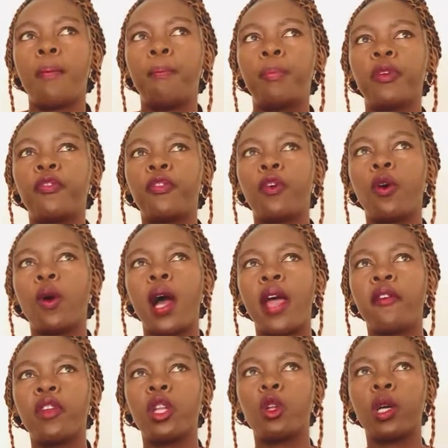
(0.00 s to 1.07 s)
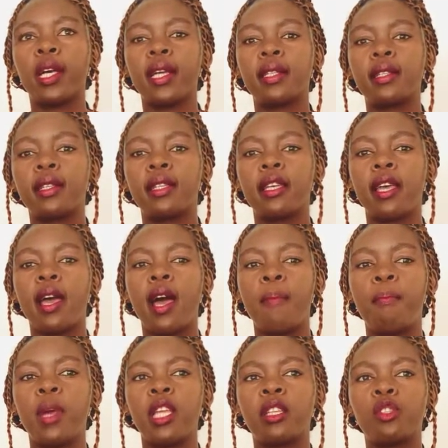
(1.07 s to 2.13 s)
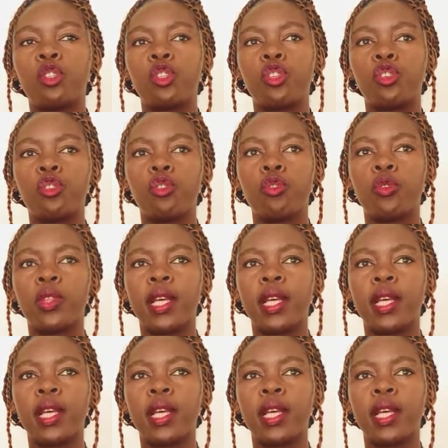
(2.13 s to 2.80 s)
before I relocated here, I made sure